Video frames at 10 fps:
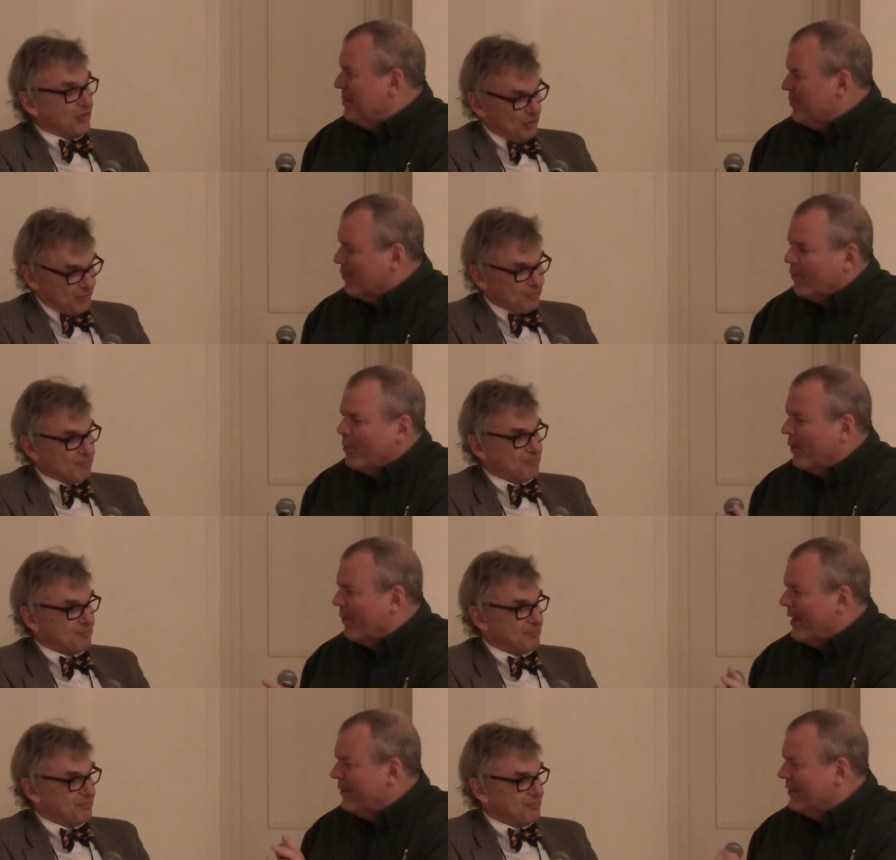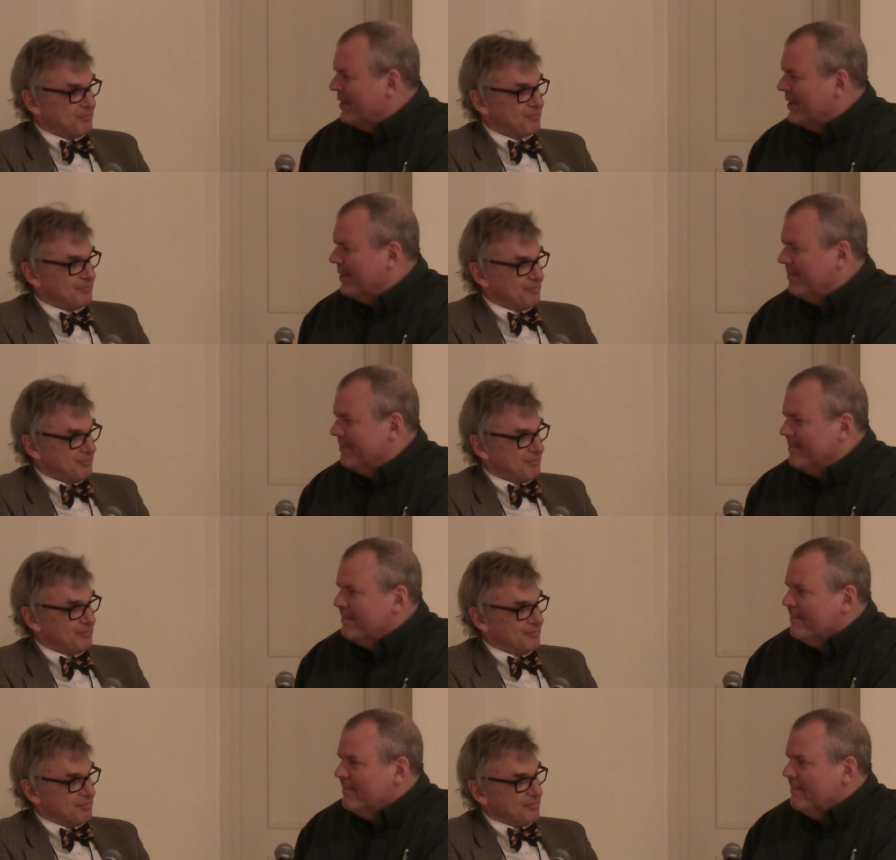Speaker 1: People yes. throw it around uh,
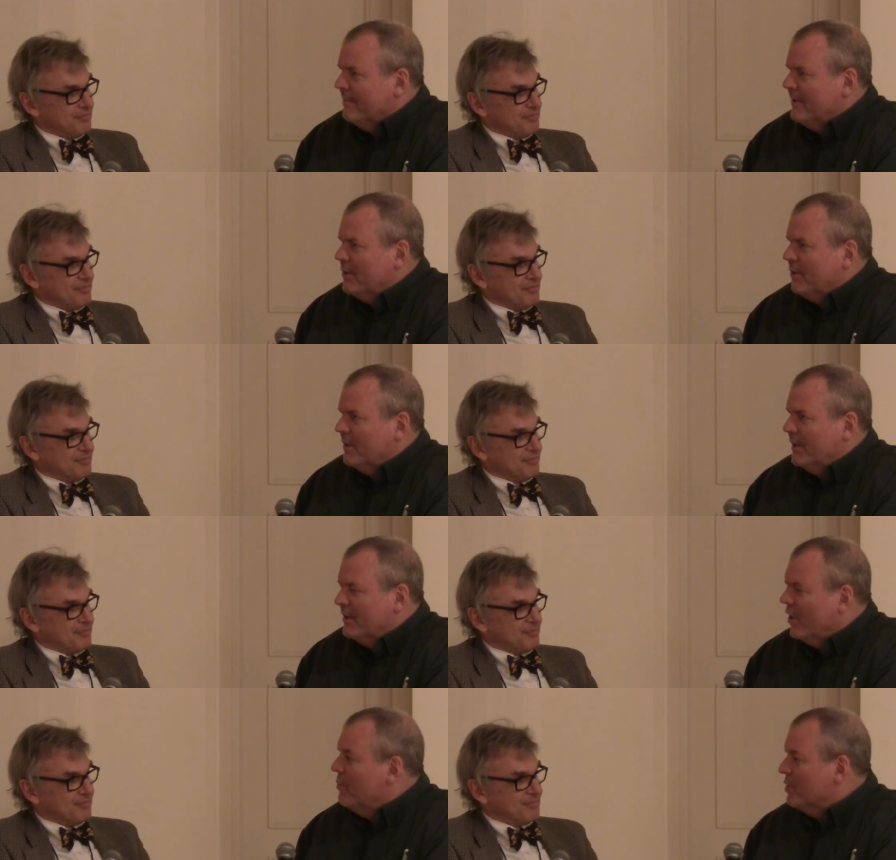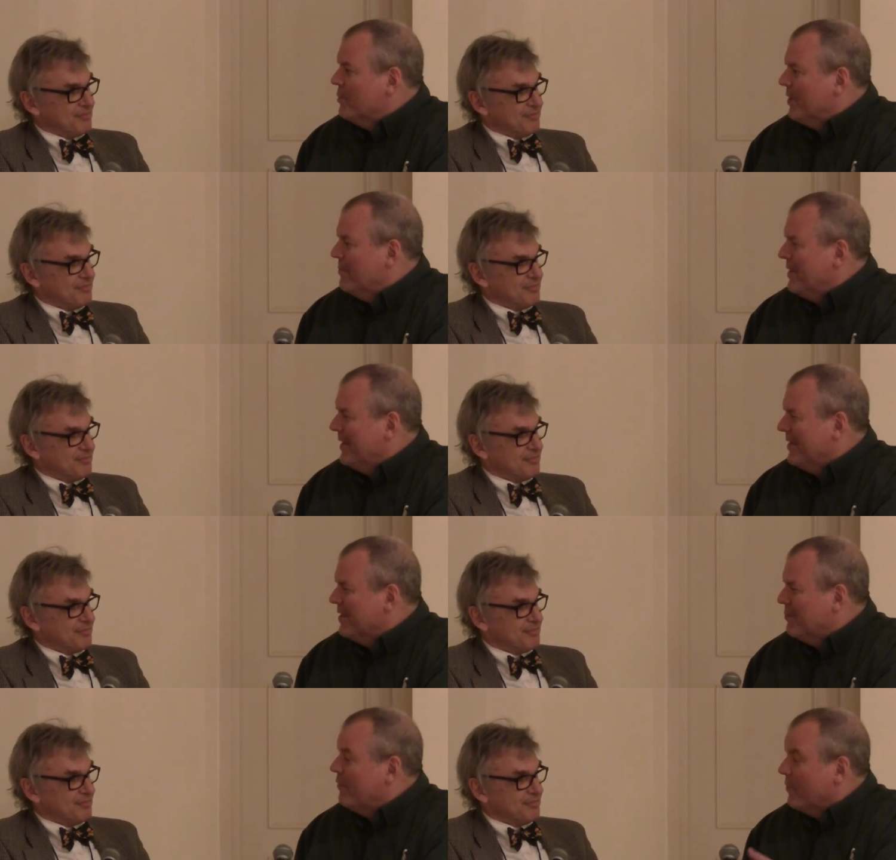it's almost become
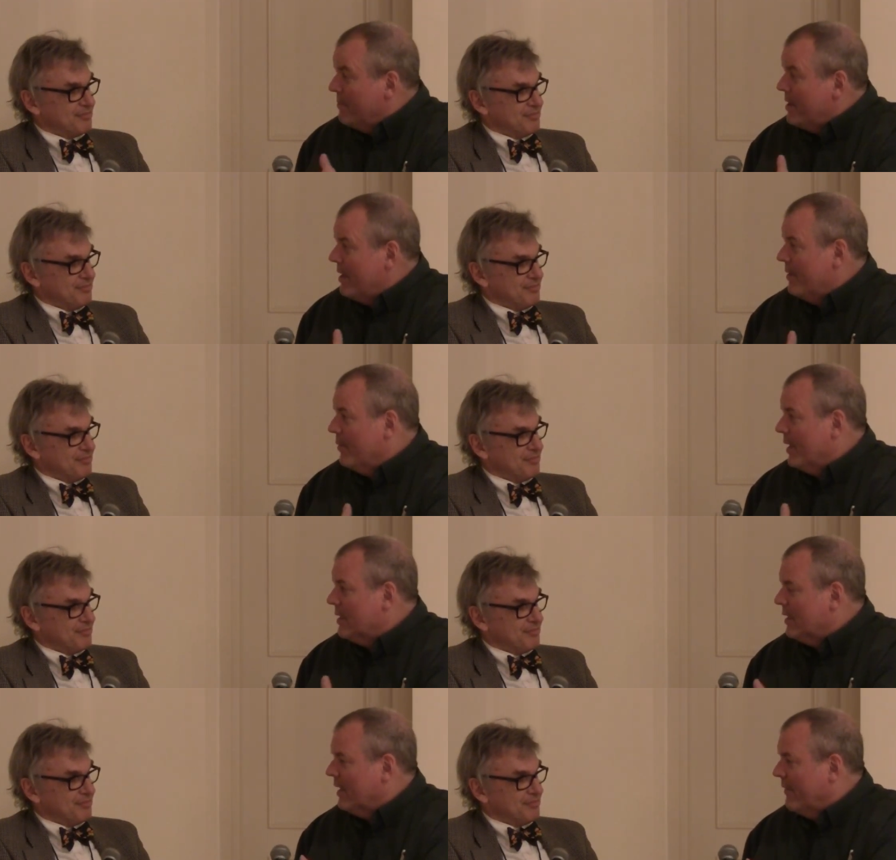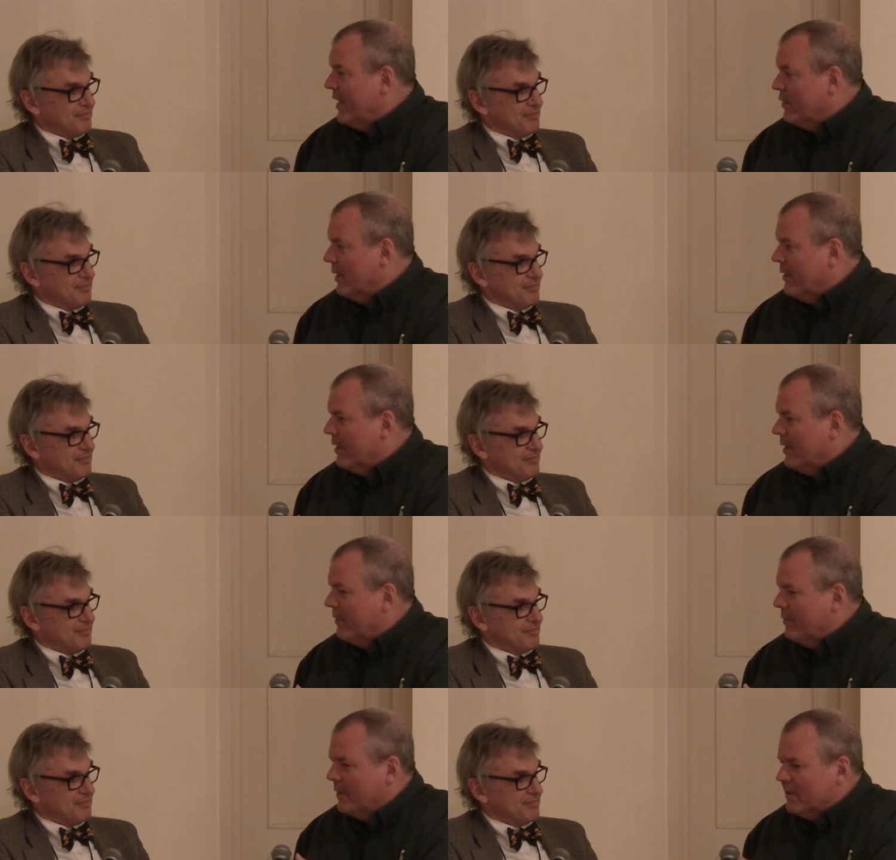meaningless. But for me, when I think of agile, I
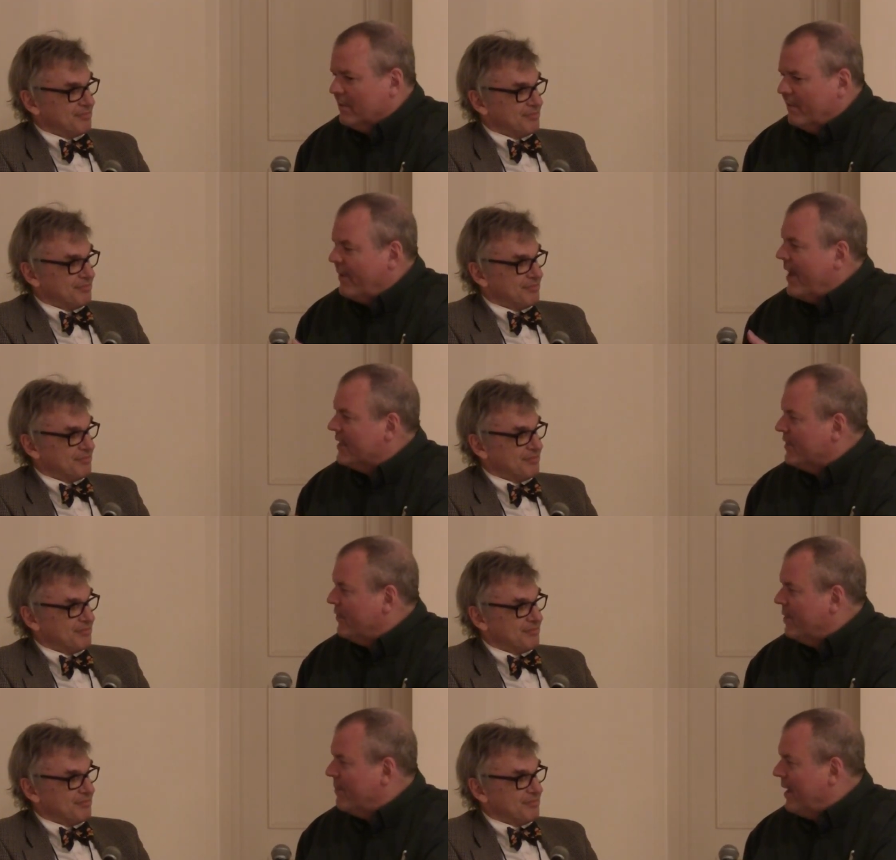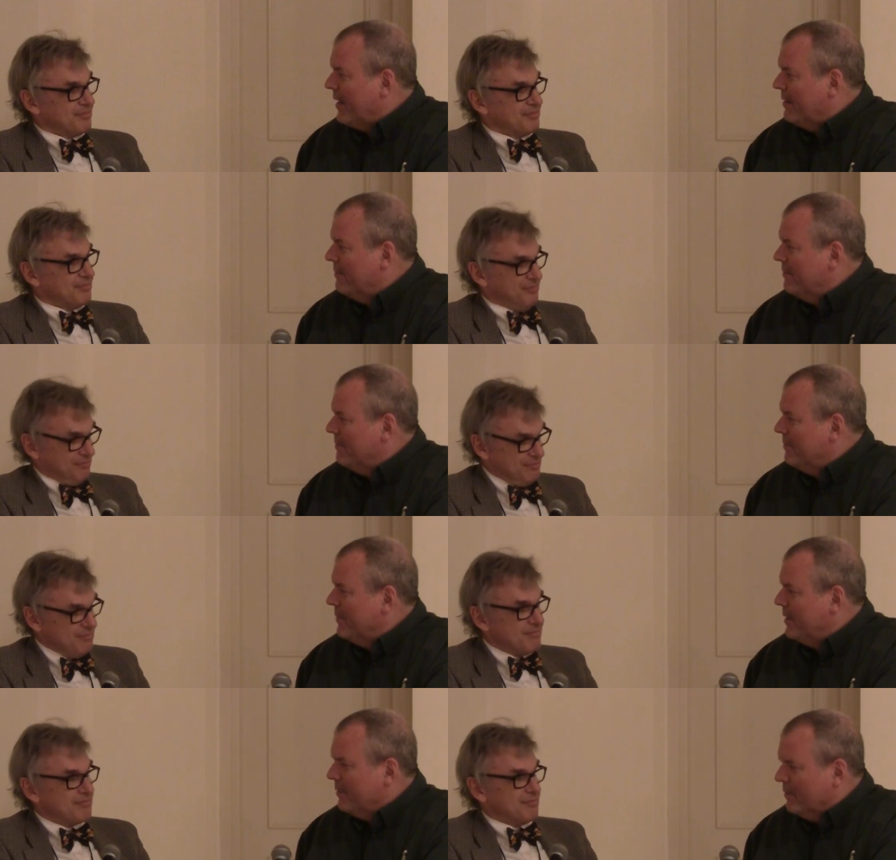think of this fast feedback.
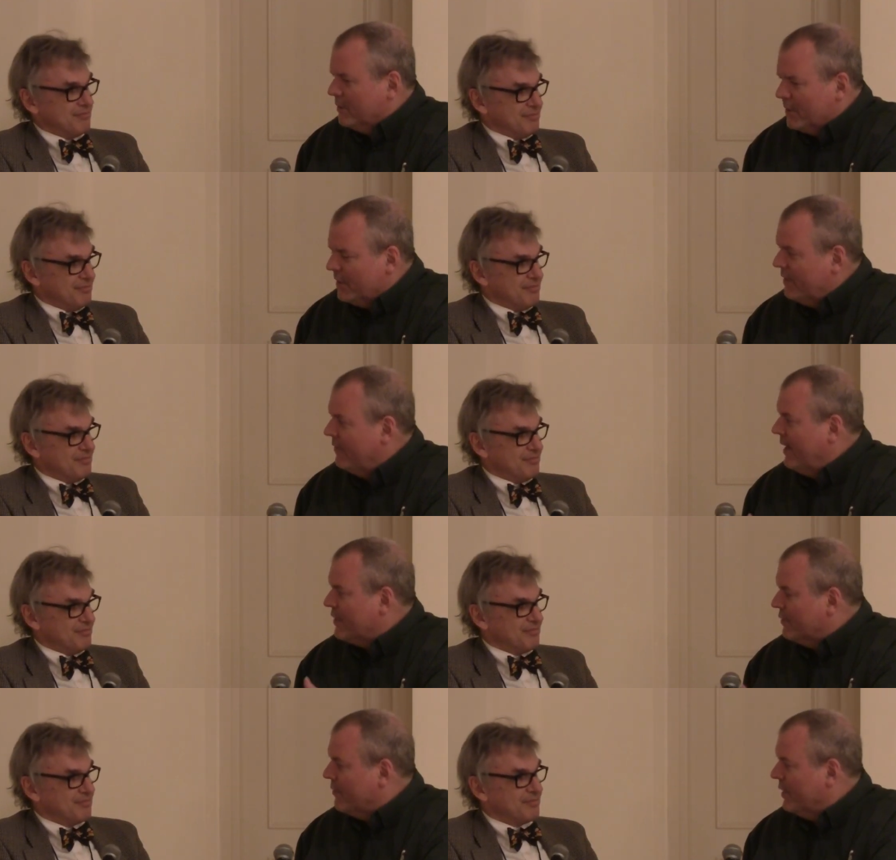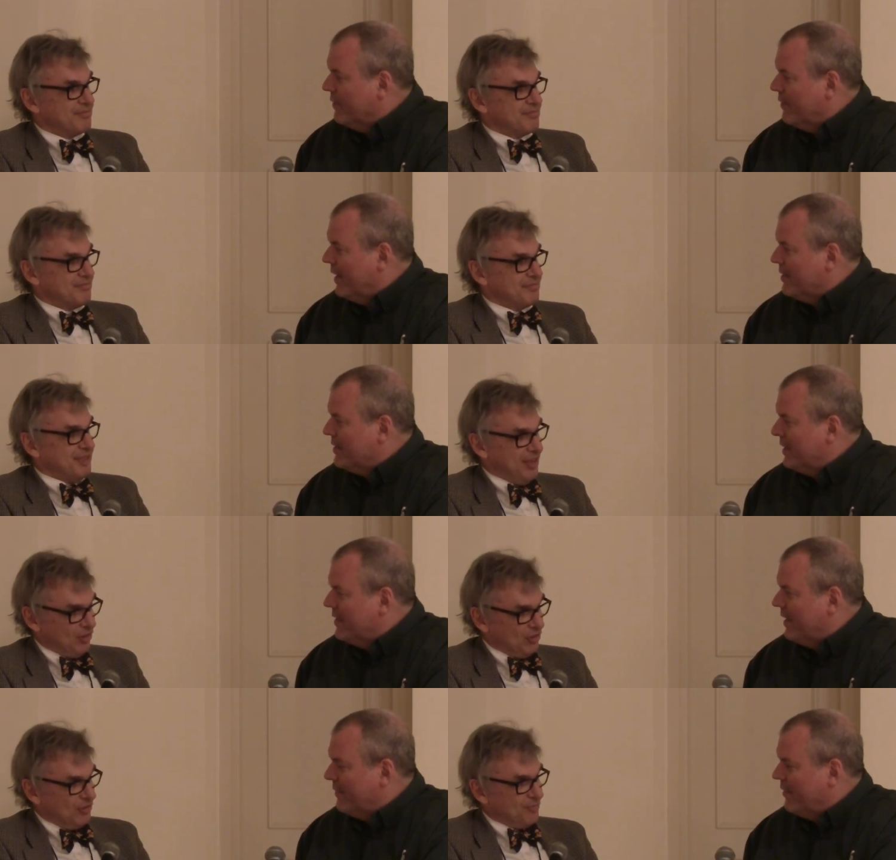Mm-hmm. Either succeed fast or fail fast.
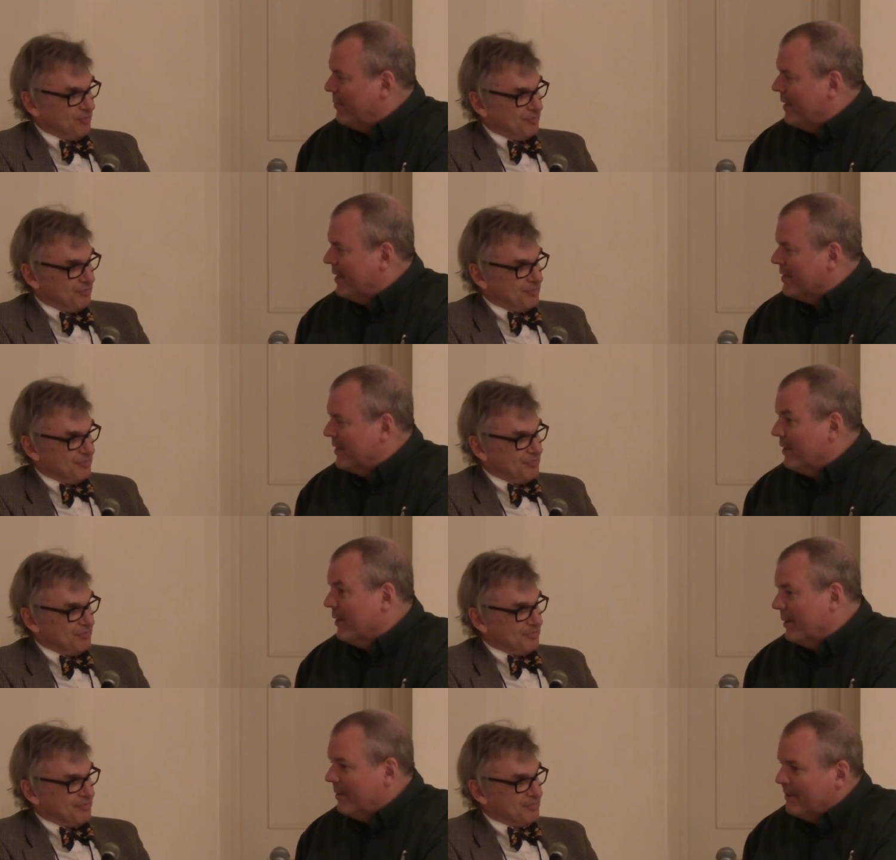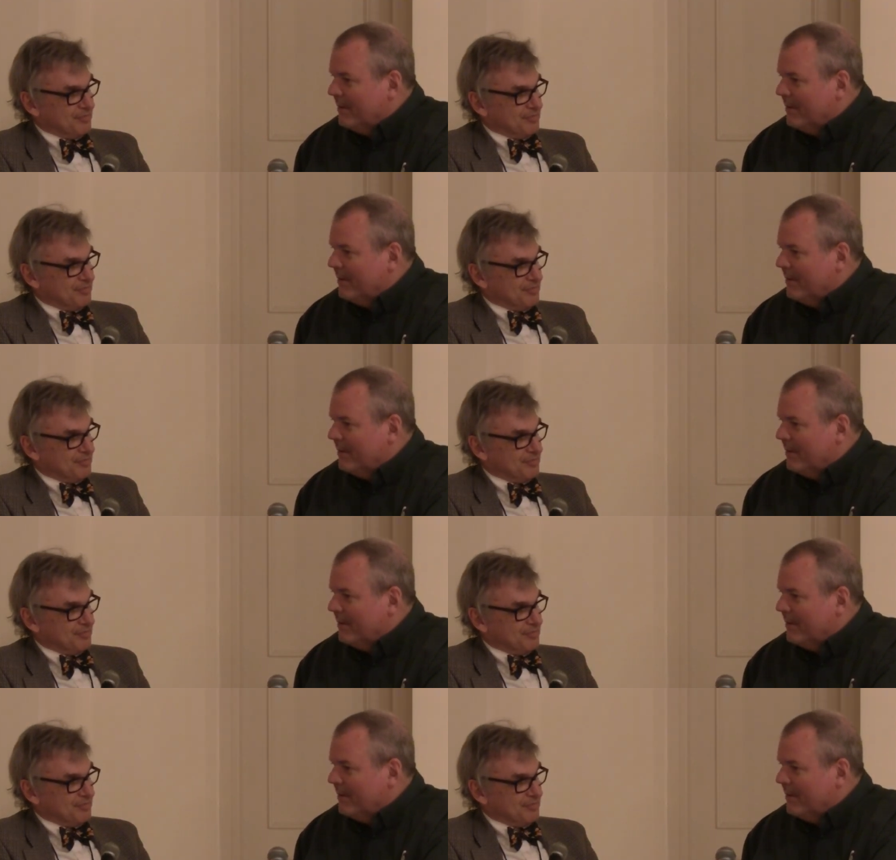Get yes. that feedback and say, all right,